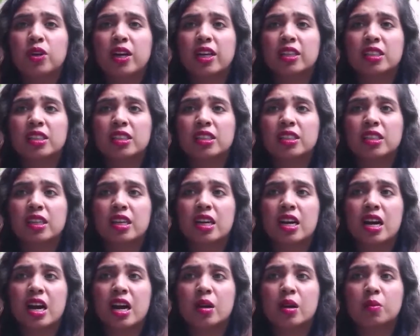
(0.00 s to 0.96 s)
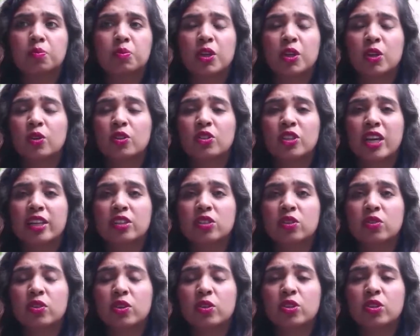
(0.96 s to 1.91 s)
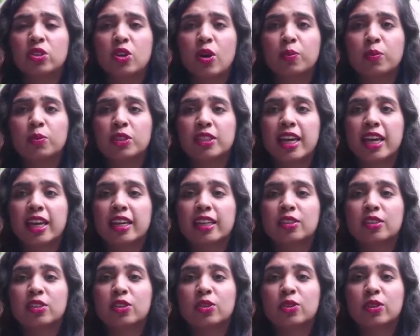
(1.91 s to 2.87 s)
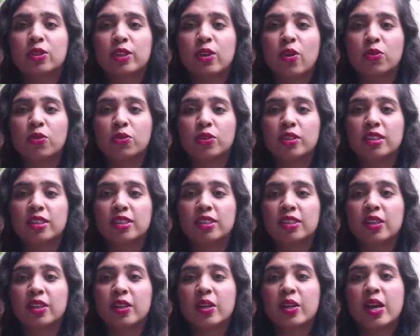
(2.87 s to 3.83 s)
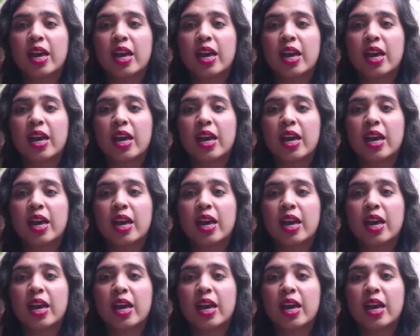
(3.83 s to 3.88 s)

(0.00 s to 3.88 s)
first change a few stops getting to the office.